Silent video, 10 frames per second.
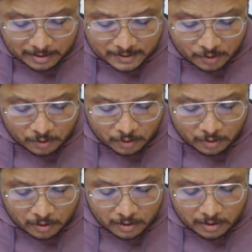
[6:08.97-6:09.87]

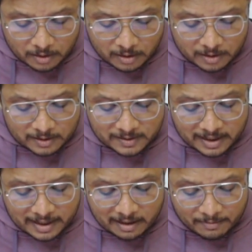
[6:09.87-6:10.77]
So
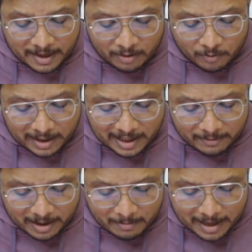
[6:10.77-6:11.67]
see here we have 1
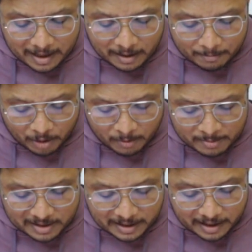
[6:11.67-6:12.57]
divided by
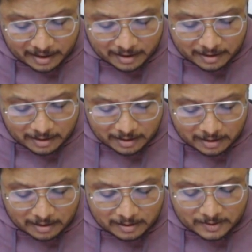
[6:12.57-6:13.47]
probability.
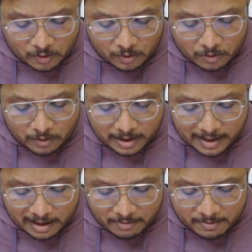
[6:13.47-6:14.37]
So
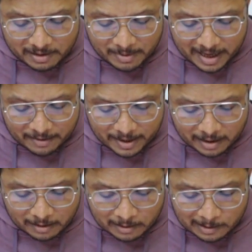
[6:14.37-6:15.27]
here we will be
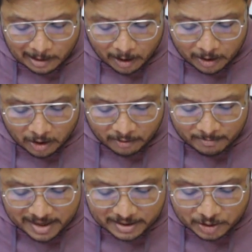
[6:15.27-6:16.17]
having log
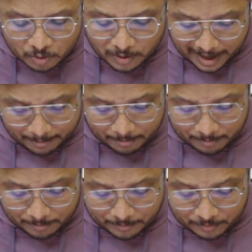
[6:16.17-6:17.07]
of base 2 m.
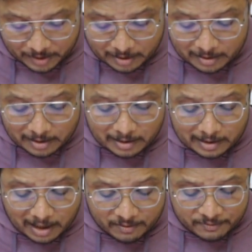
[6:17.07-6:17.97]

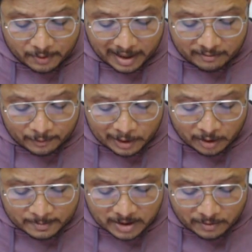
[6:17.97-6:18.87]
Now if you carefully
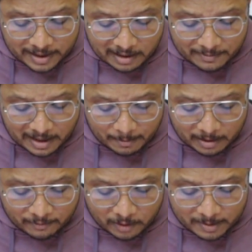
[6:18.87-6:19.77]
observe, here we are
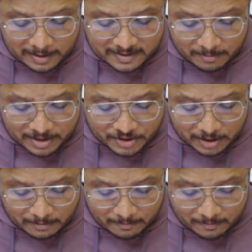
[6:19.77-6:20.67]
performing
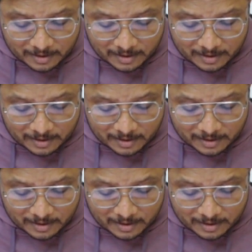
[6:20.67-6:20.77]
summation.